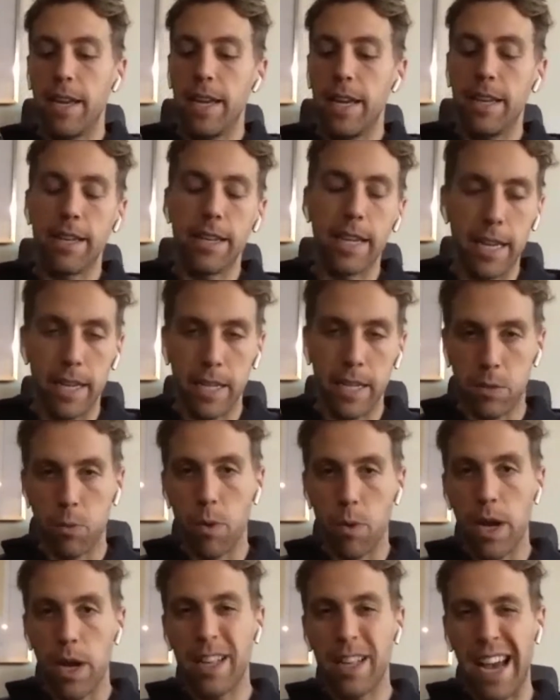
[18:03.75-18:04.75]
it as
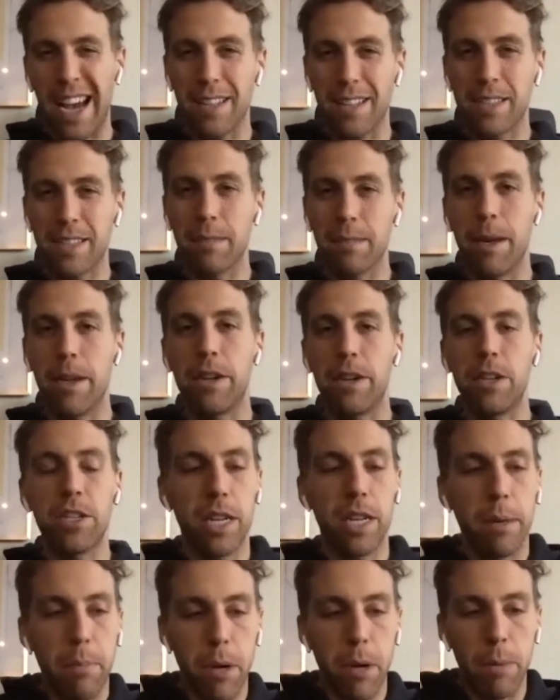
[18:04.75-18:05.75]
well has some
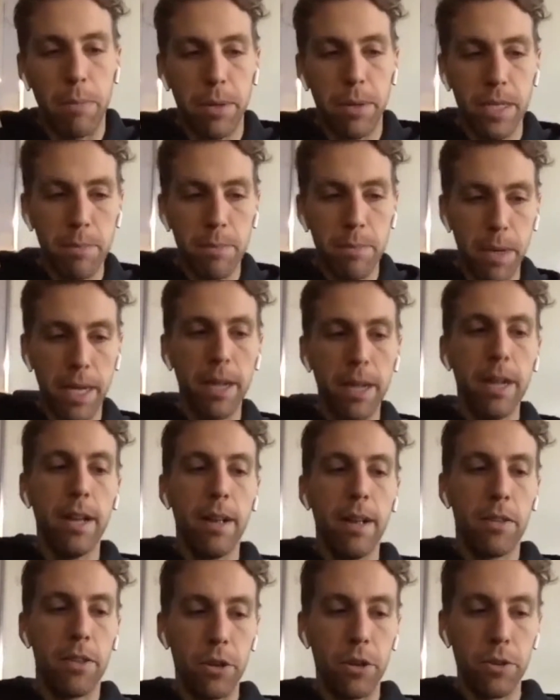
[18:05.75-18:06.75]
energetic properties. But
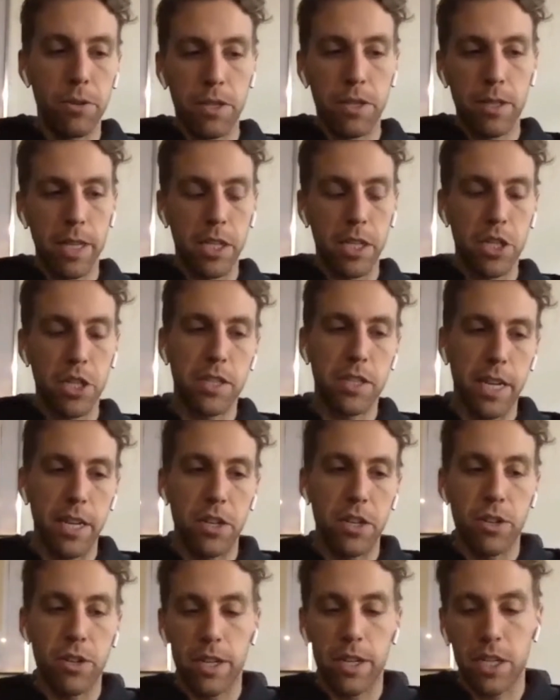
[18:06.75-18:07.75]
those, like
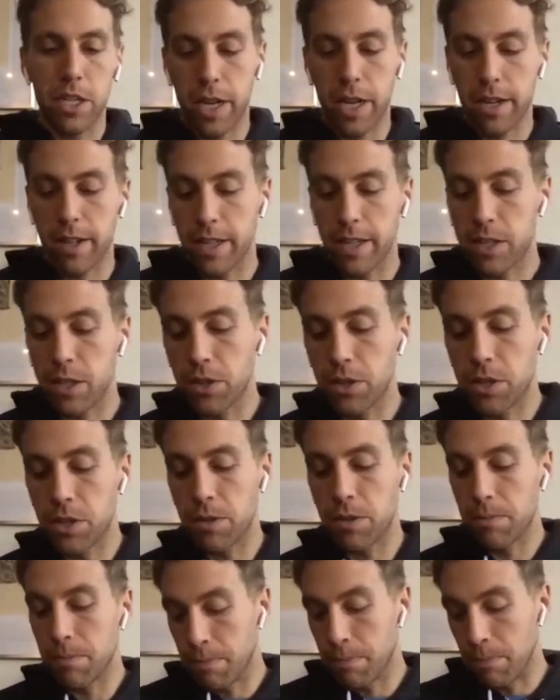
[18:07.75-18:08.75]
Schizandra and astragalus, those
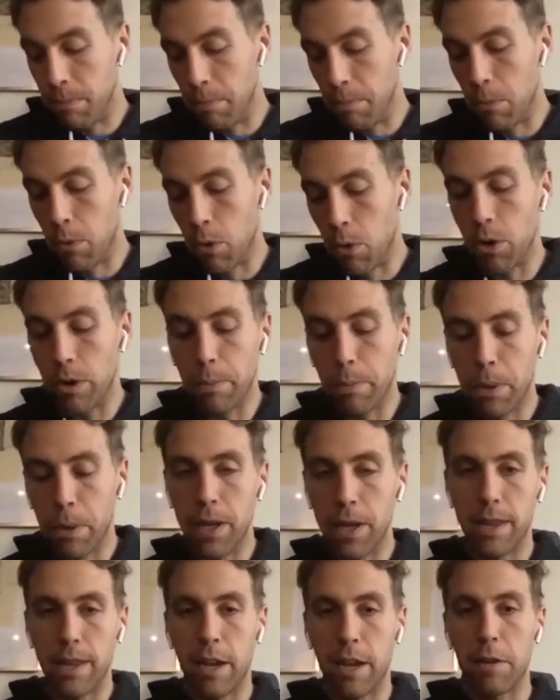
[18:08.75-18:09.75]
are more
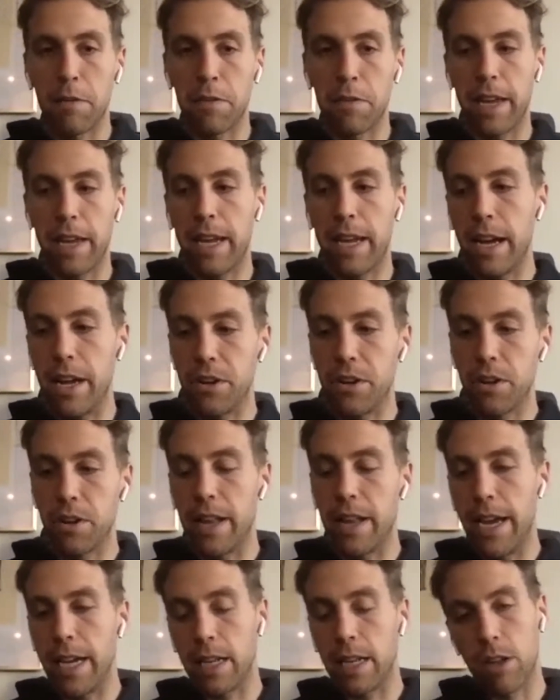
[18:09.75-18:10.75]
put in there for that
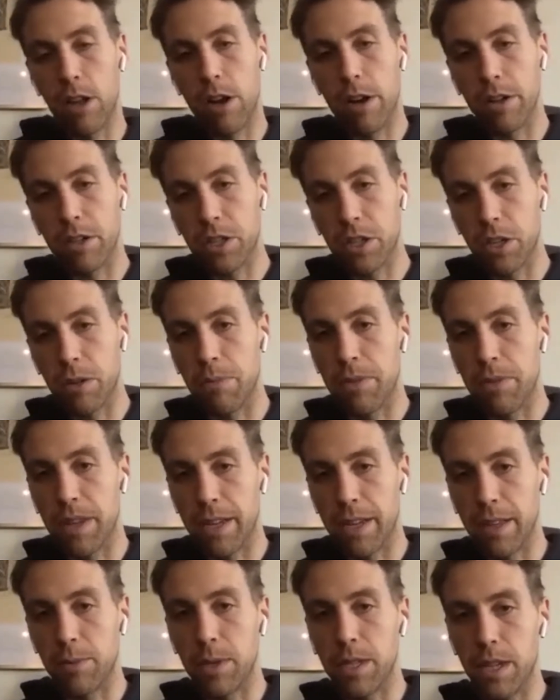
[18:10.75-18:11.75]
underlying long-term
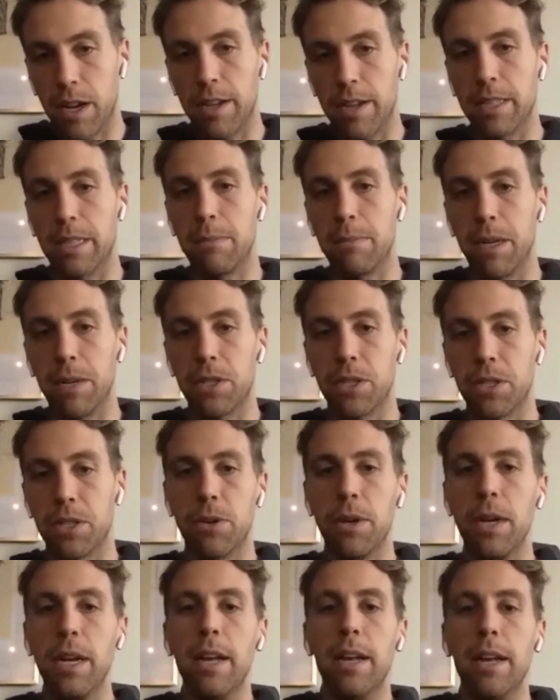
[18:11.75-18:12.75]
thing that we talked about.
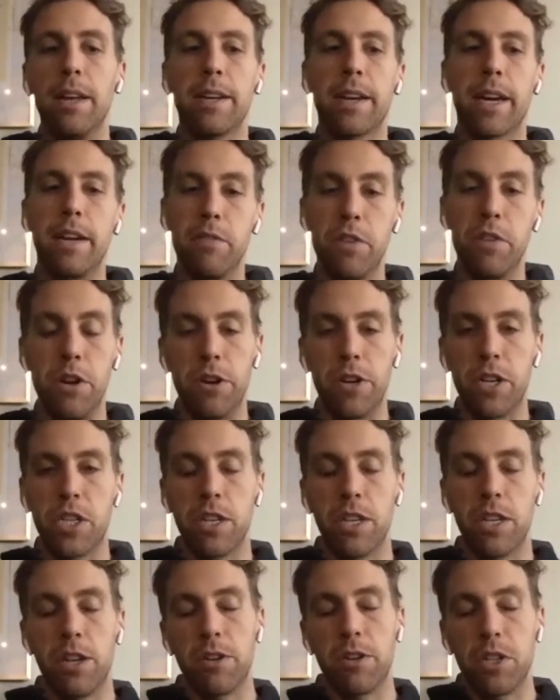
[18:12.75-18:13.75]
So kind of
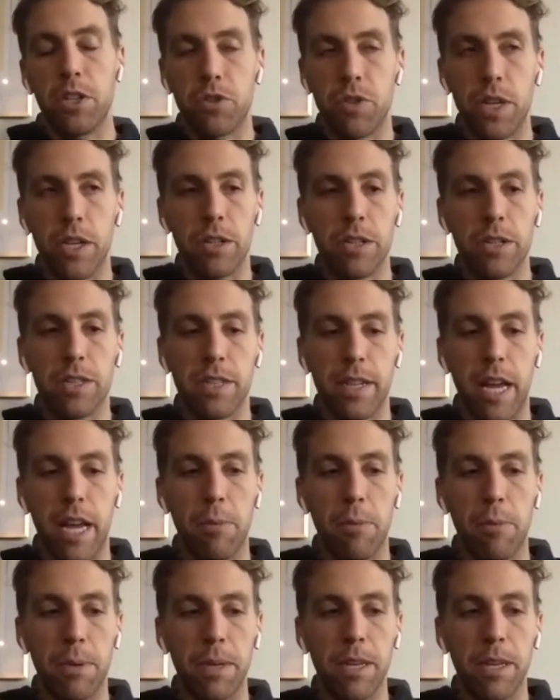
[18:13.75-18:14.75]
nourishing your adrenals and
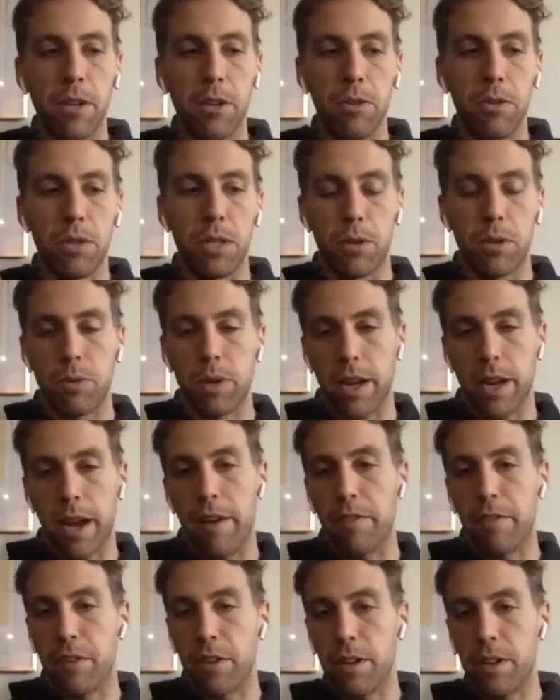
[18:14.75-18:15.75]
helping you to
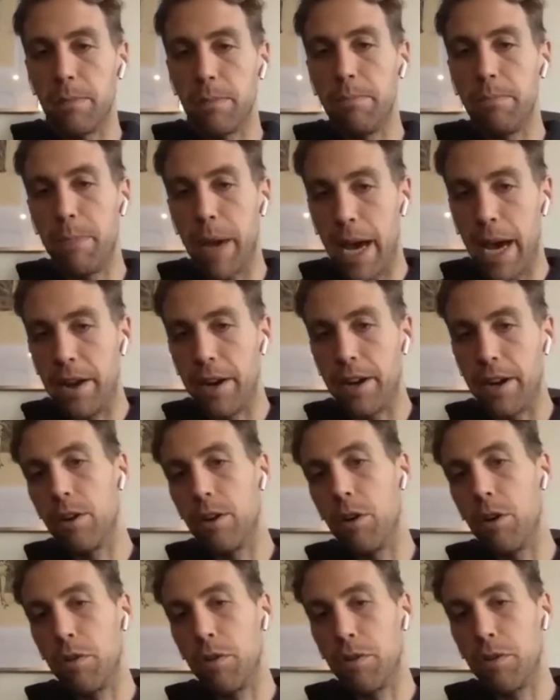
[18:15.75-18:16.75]
recover better
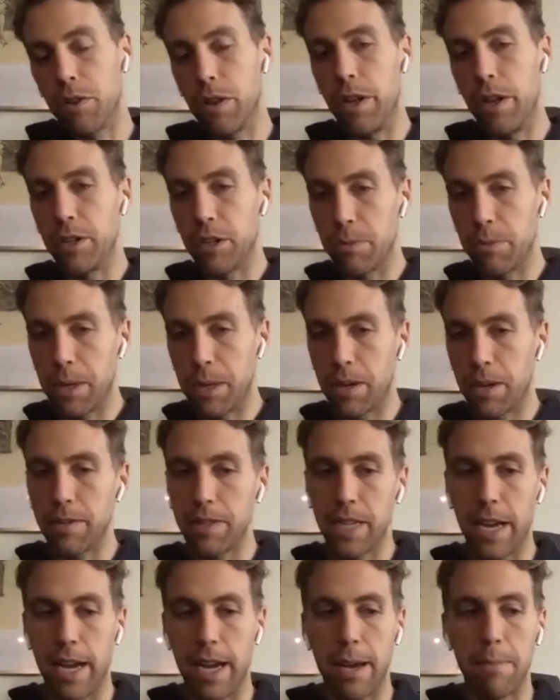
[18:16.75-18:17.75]
over a longer period
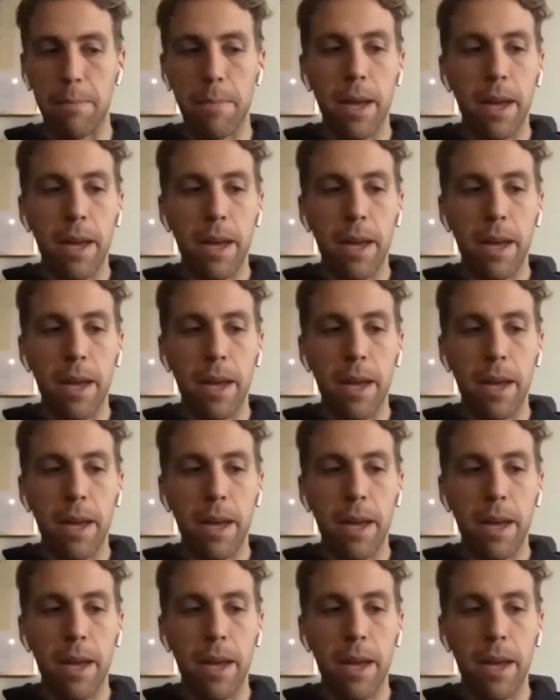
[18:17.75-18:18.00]
of time.